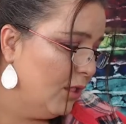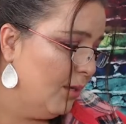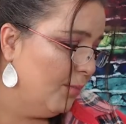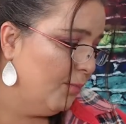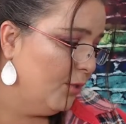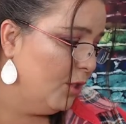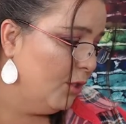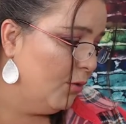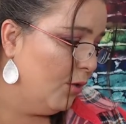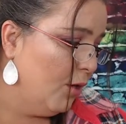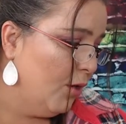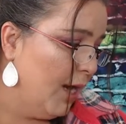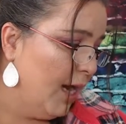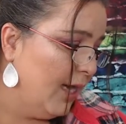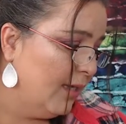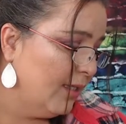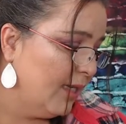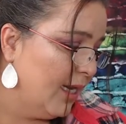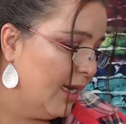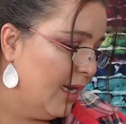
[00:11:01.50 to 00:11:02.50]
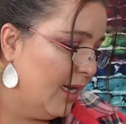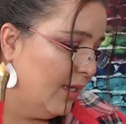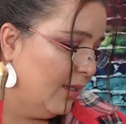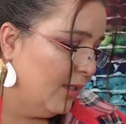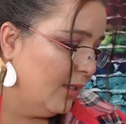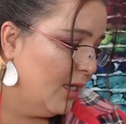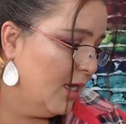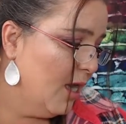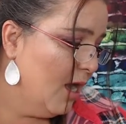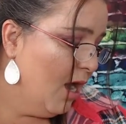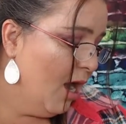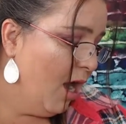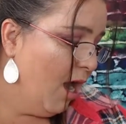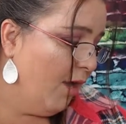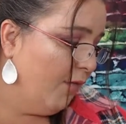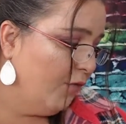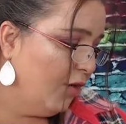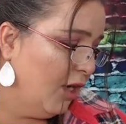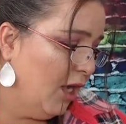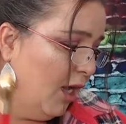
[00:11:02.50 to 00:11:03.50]
duo adds a hint
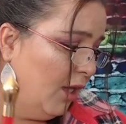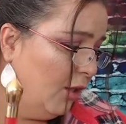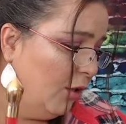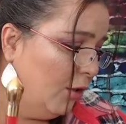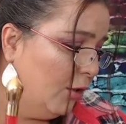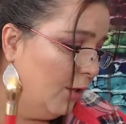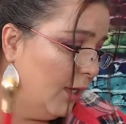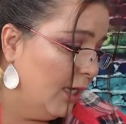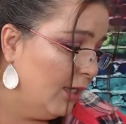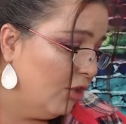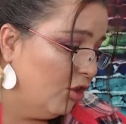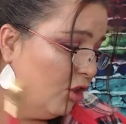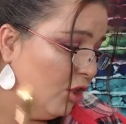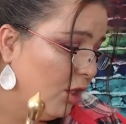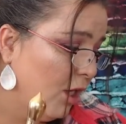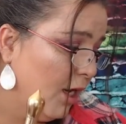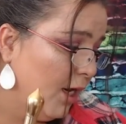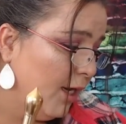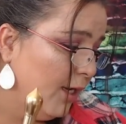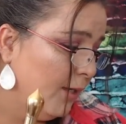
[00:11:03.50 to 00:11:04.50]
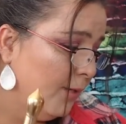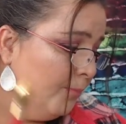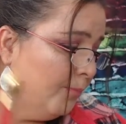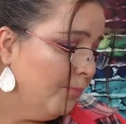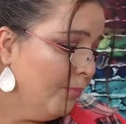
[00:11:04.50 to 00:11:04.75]
of color and shine